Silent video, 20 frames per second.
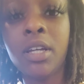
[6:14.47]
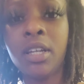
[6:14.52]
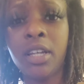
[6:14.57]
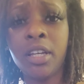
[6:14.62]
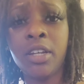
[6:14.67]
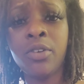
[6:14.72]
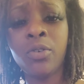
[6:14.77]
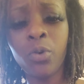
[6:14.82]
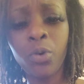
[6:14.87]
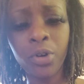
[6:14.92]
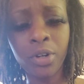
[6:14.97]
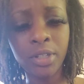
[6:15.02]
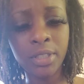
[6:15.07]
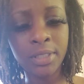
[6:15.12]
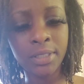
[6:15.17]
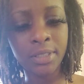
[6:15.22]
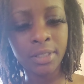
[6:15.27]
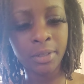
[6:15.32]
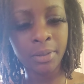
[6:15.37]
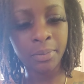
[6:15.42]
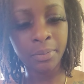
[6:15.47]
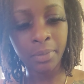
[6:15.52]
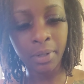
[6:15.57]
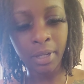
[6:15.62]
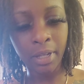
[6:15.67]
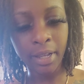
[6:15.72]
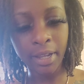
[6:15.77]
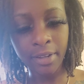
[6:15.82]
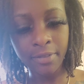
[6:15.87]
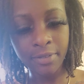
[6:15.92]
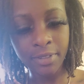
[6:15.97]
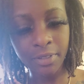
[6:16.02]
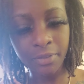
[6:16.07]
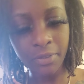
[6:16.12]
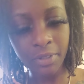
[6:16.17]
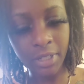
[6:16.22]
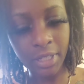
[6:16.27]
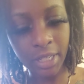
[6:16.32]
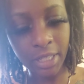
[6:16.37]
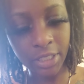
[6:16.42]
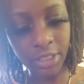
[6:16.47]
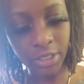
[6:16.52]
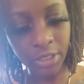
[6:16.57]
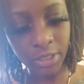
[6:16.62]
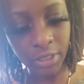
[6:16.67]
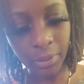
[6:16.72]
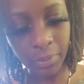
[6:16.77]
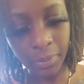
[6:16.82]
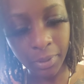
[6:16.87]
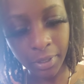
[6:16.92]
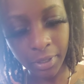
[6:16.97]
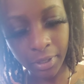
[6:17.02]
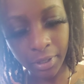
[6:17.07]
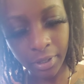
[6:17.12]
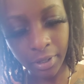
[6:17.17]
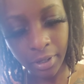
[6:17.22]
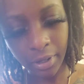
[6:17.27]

and order some. I have different lashes up there.